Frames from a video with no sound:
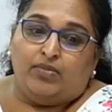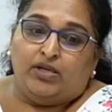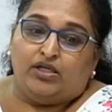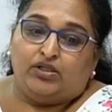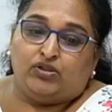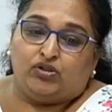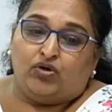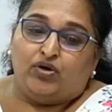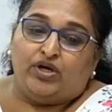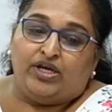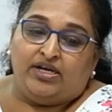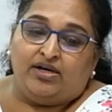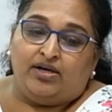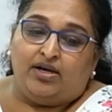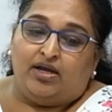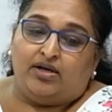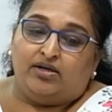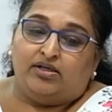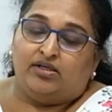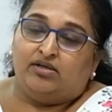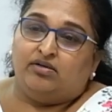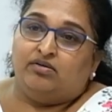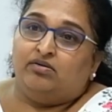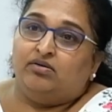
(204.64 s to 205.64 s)
So in
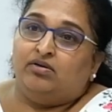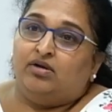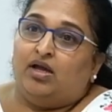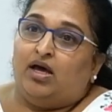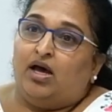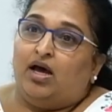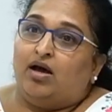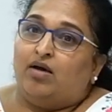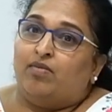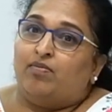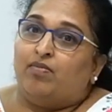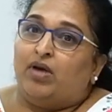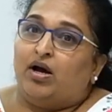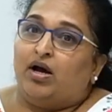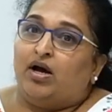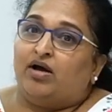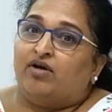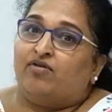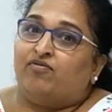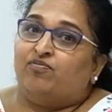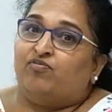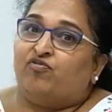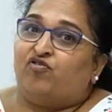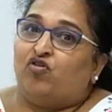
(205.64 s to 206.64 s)
London,
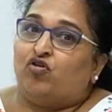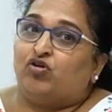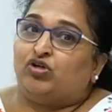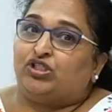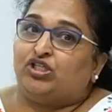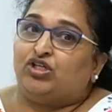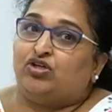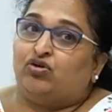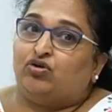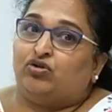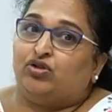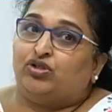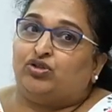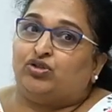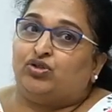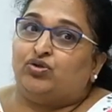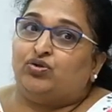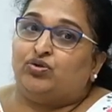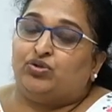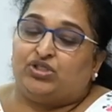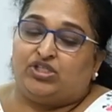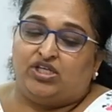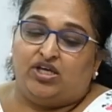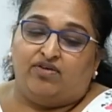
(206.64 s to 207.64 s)
I'm focusing on the
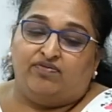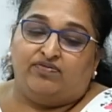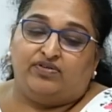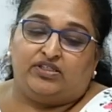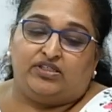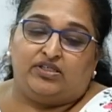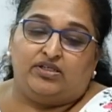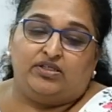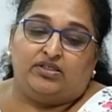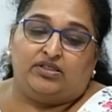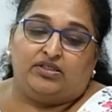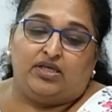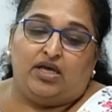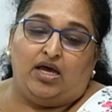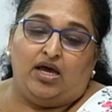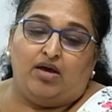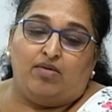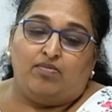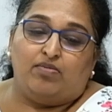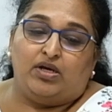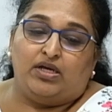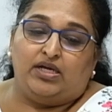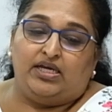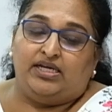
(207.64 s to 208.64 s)
2 services.
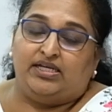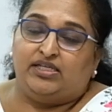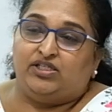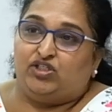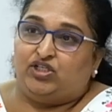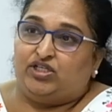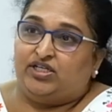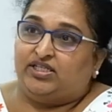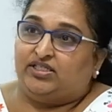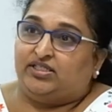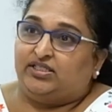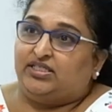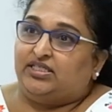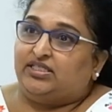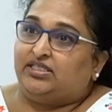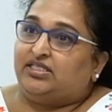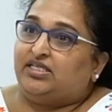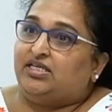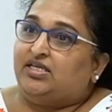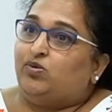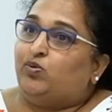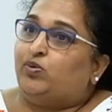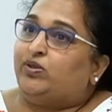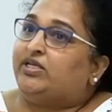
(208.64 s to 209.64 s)
In
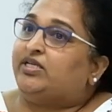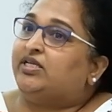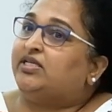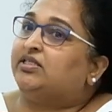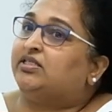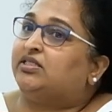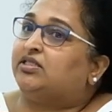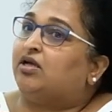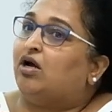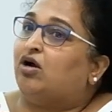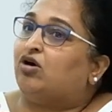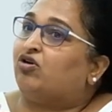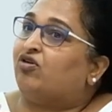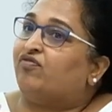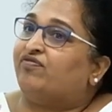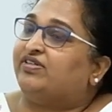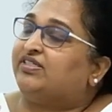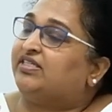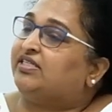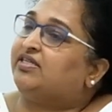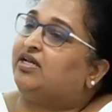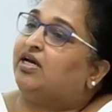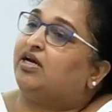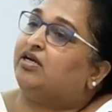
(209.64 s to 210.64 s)
GSTT, we didn't start off
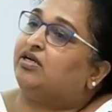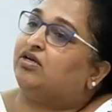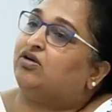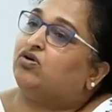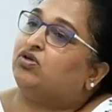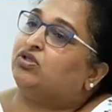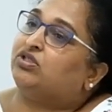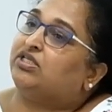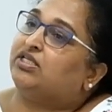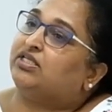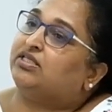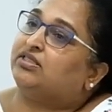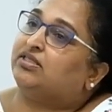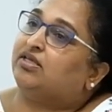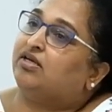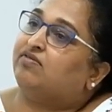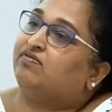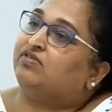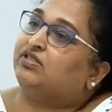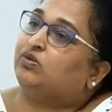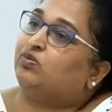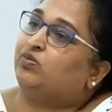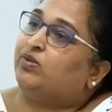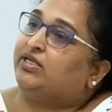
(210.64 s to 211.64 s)
as a diagnostic
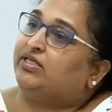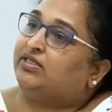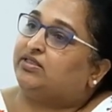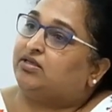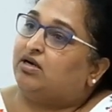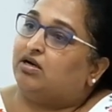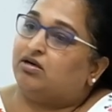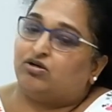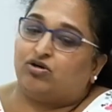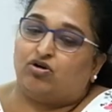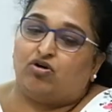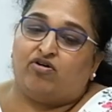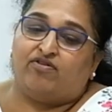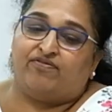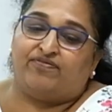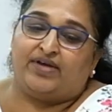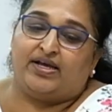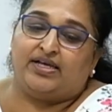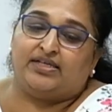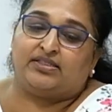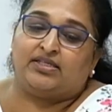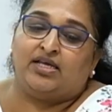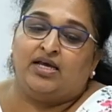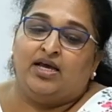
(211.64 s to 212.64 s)
service. We started off
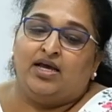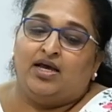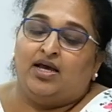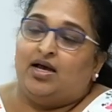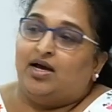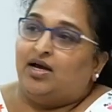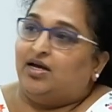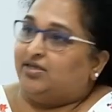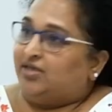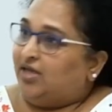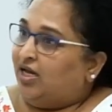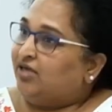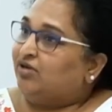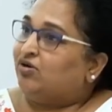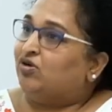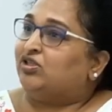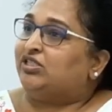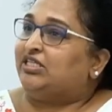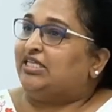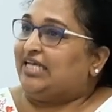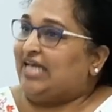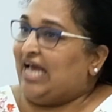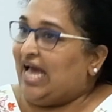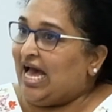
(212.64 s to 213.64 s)
as a
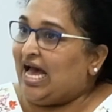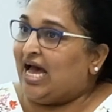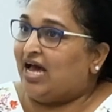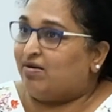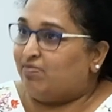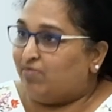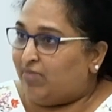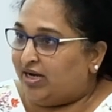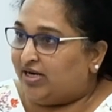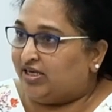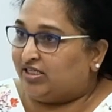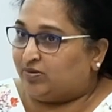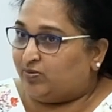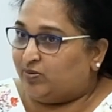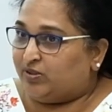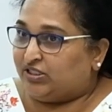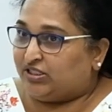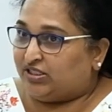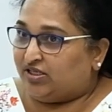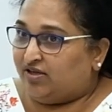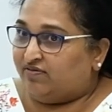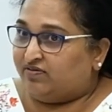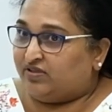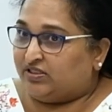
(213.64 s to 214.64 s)
diagnostic and management
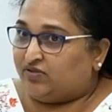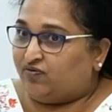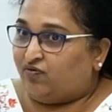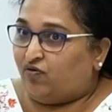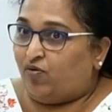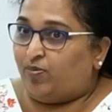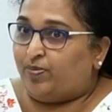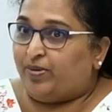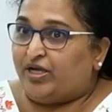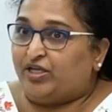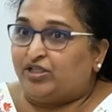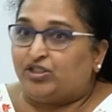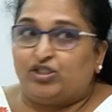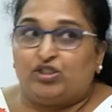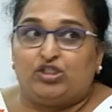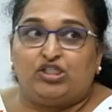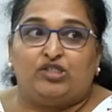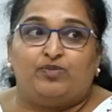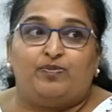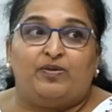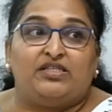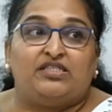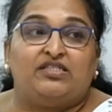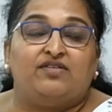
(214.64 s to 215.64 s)
service for patients
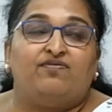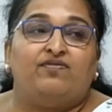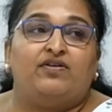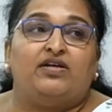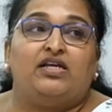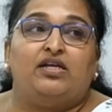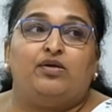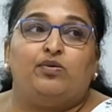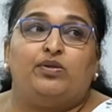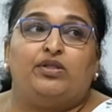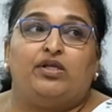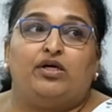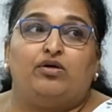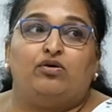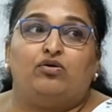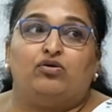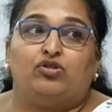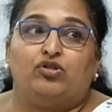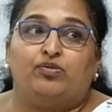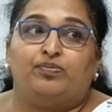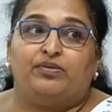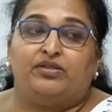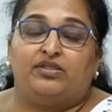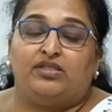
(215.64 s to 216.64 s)
specifically with
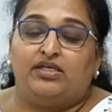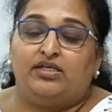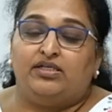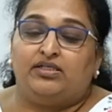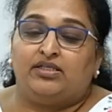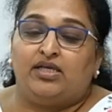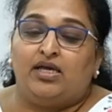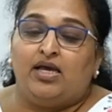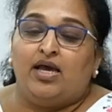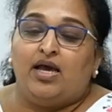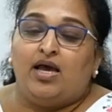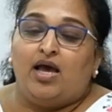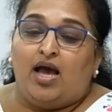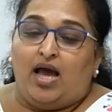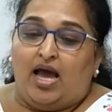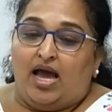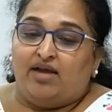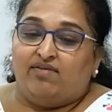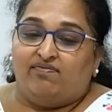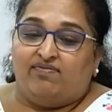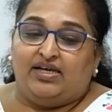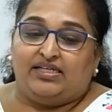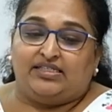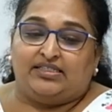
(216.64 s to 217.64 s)
iotopathies
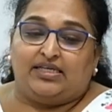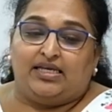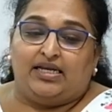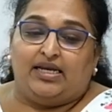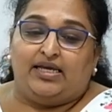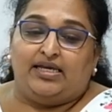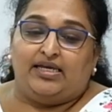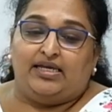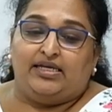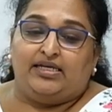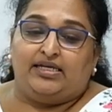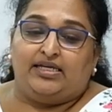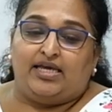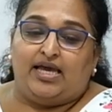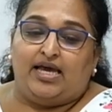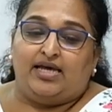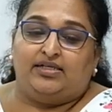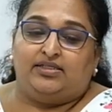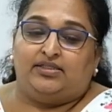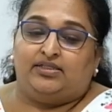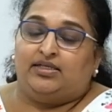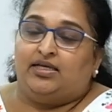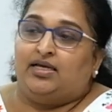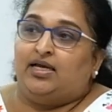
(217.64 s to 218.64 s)
and vascular
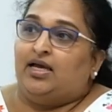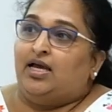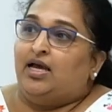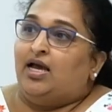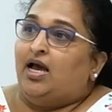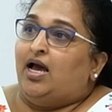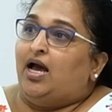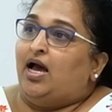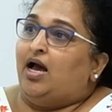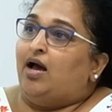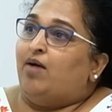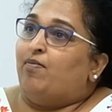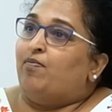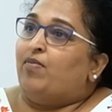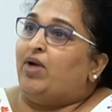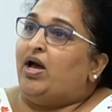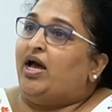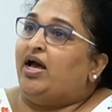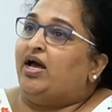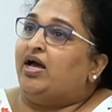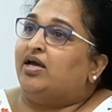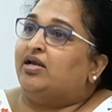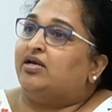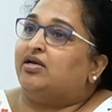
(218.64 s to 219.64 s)
EDS.
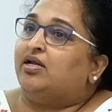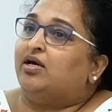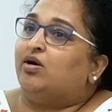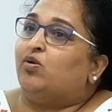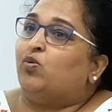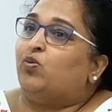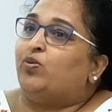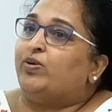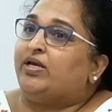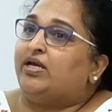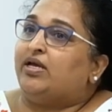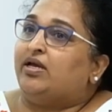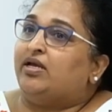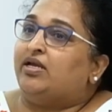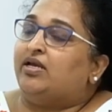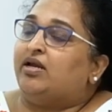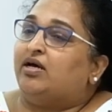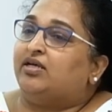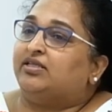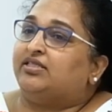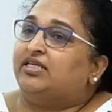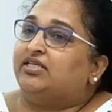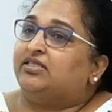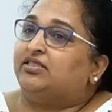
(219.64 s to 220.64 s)
And in
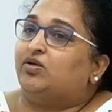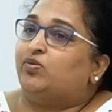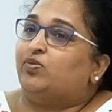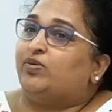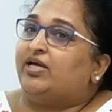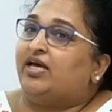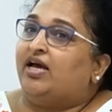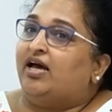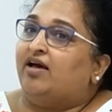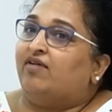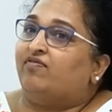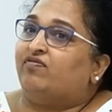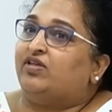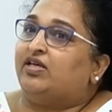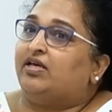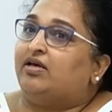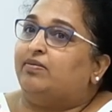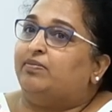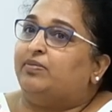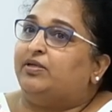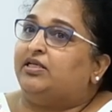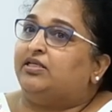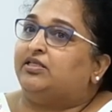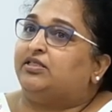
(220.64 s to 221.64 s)
our center, we have the
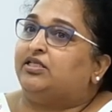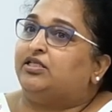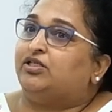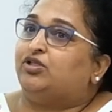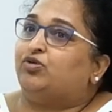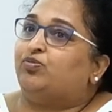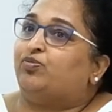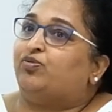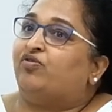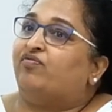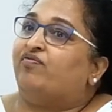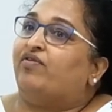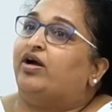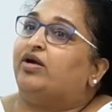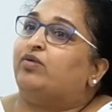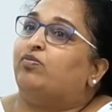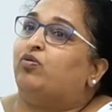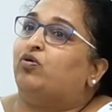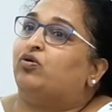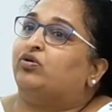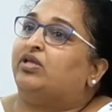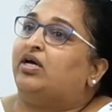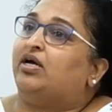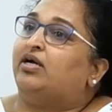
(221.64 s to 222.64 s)
ability to provide
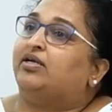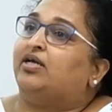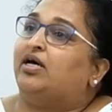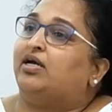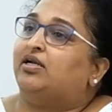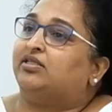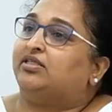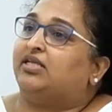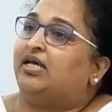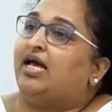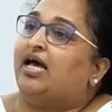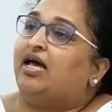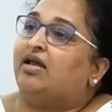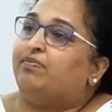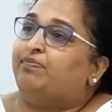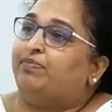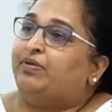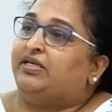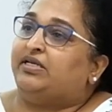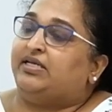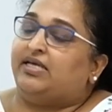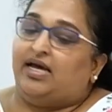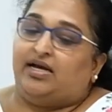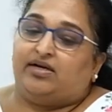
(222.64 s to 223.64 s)
both adult and
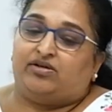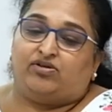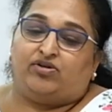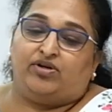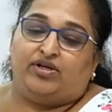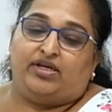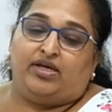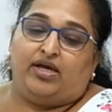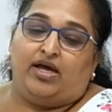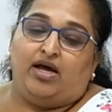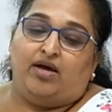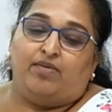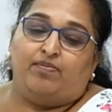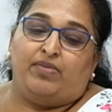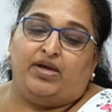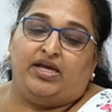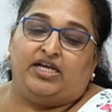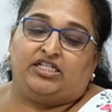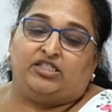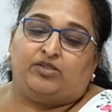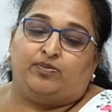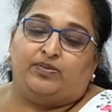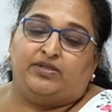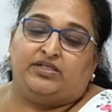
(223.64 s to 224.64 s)
pediatric
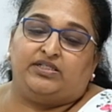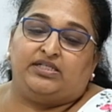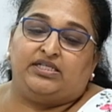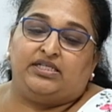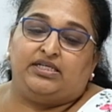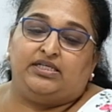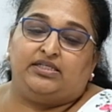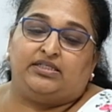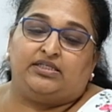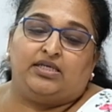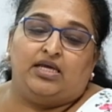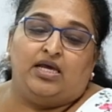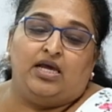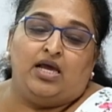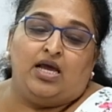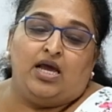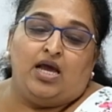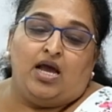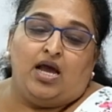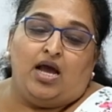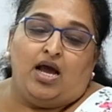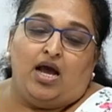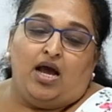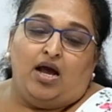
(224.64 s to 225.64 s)
expertise
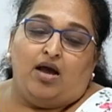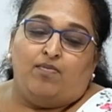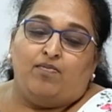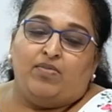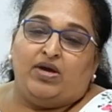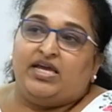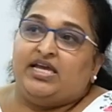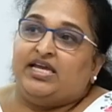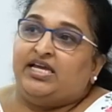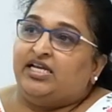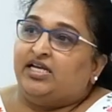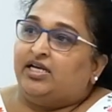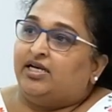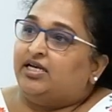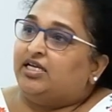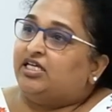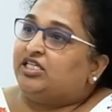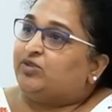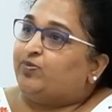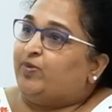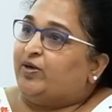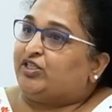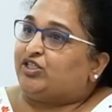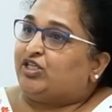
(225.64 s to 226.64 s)
in
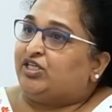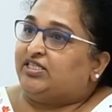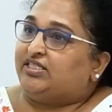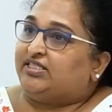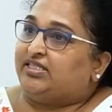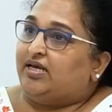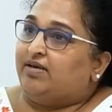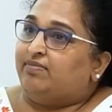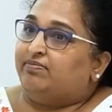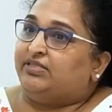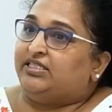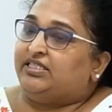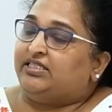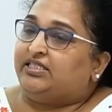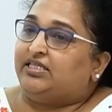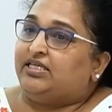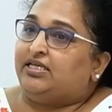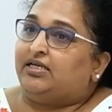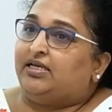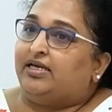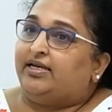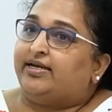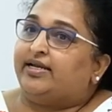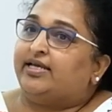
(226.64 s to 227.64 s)
specialist
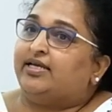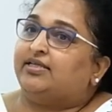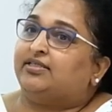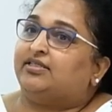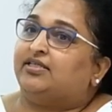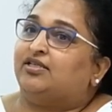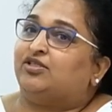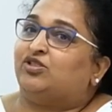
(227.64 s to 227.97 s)
MDT clinics.